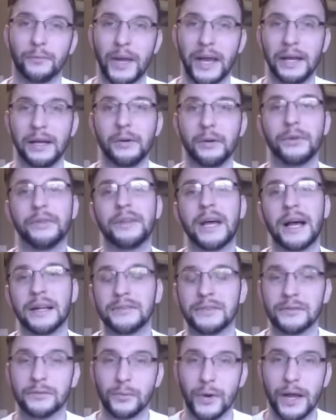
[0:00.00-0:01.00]
painting with
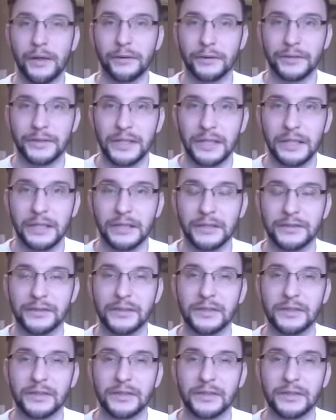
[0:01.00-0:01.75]
dots is rather tedious,